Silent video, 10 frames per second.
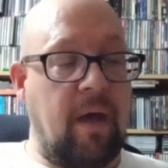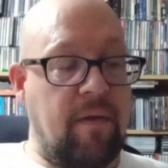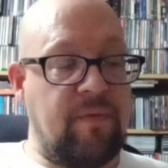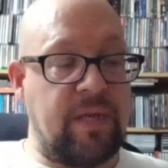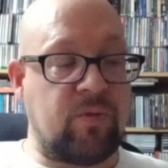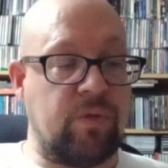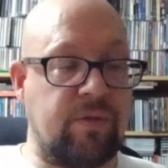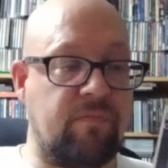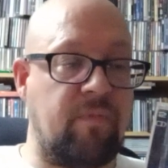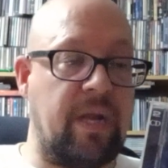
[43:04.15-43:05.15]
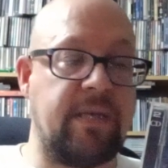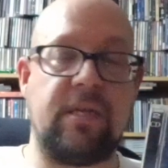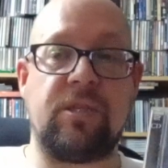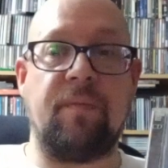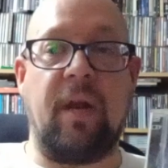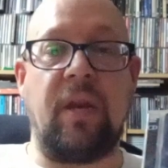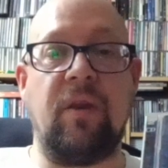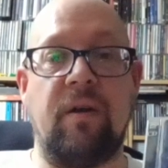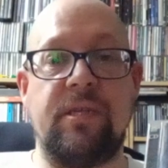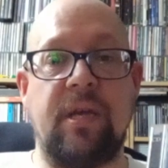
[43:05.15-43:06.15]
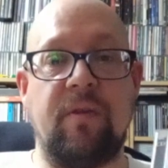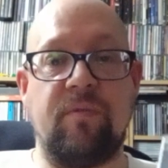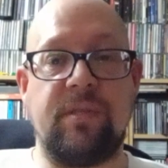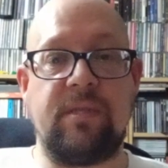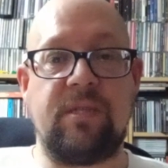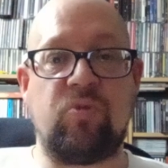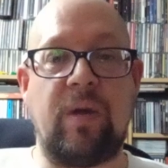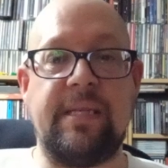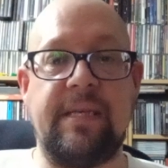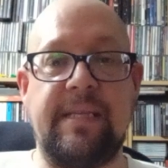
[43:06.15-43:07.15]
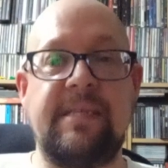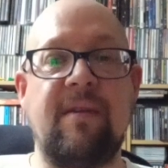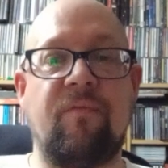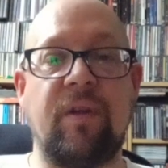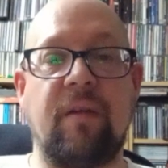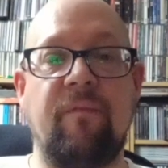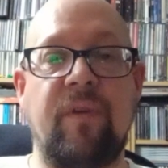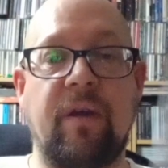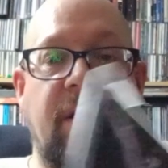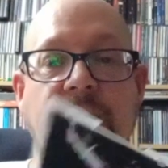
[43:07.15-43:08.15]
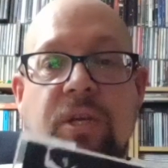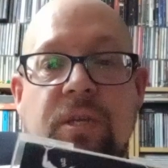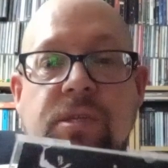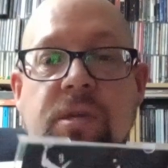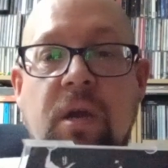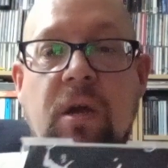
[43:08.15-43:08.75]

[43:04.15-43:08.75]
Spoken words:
This was released in something like 19 or 20 different configurations